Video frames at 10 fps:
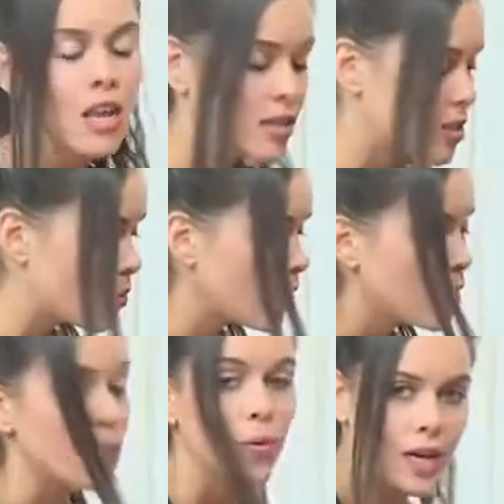So
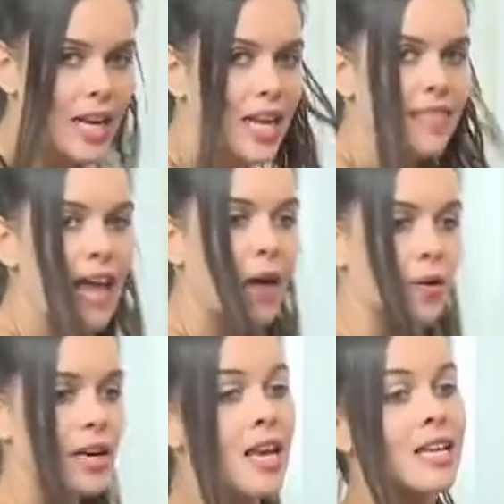we're gonna hit that
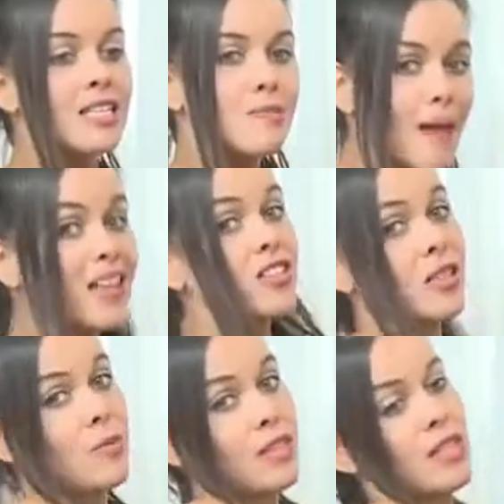one, especially
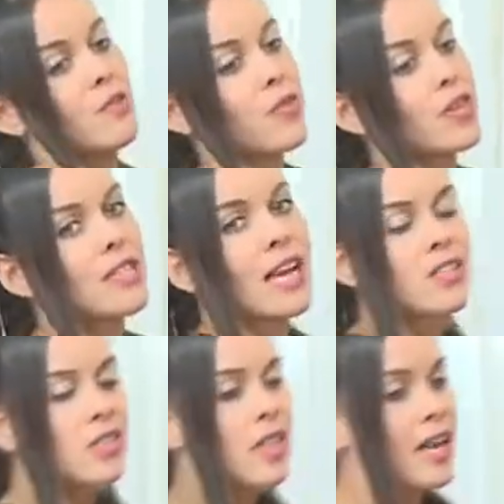with this first
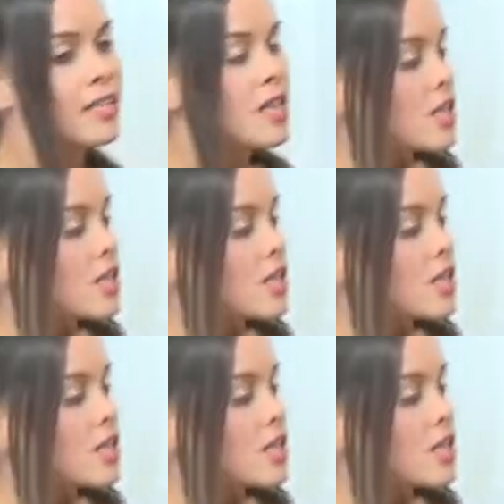exercise.